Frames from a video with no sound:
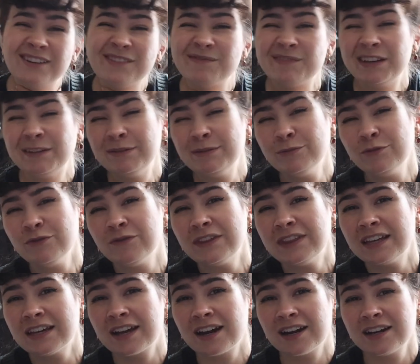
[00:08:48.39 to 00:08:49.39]
Maybe move
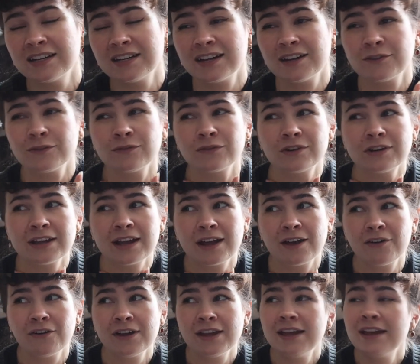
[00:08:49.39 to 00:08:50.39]
in the garden house for
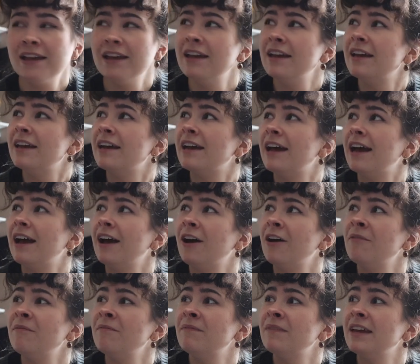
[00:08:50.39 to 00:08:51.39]
now.
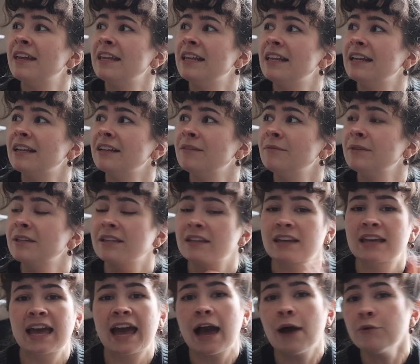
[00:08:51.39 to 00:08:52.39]
And a little bit
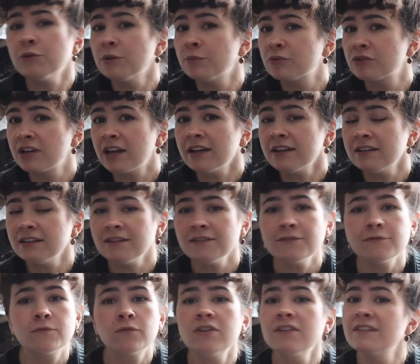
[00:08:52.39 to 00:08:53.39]

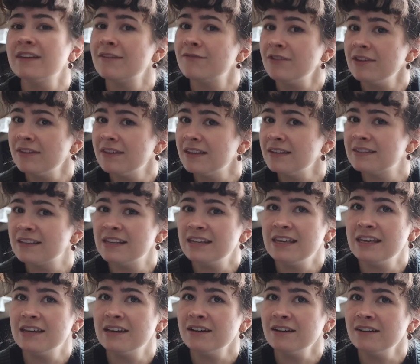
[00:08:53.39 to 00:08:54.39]
counterproductive, once everything's in
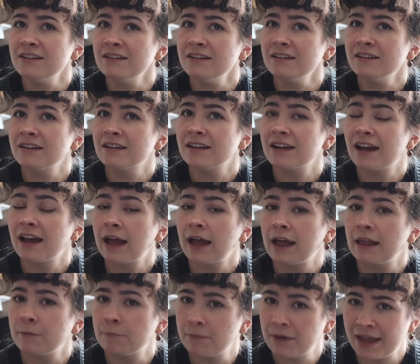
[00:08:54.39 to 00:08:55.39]
here,
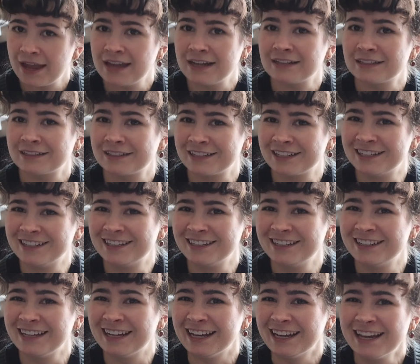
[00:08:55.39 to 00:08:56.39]
I'll paint.
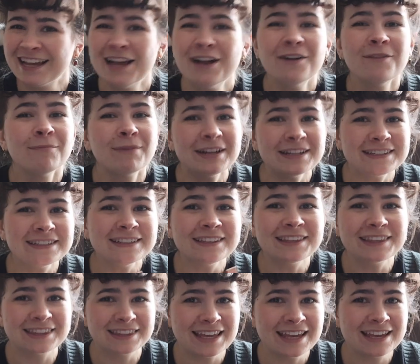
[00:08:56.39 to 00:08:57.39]
But I
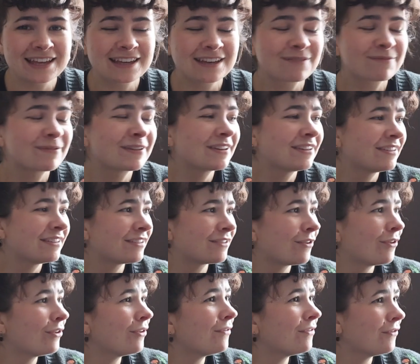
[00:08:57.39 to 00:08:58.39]
still think, because
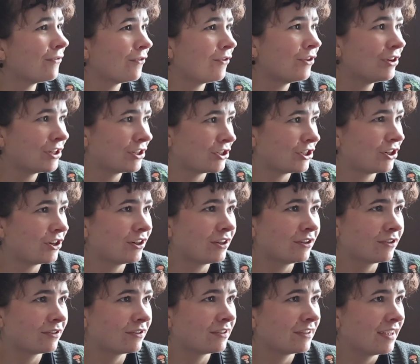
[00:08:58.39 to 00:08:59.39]
all of the furniture
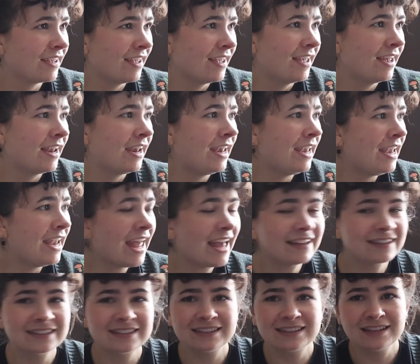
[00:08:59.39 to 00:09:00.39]
is
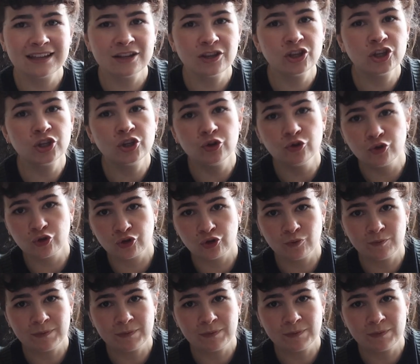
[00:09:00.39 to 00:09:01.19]
less than used to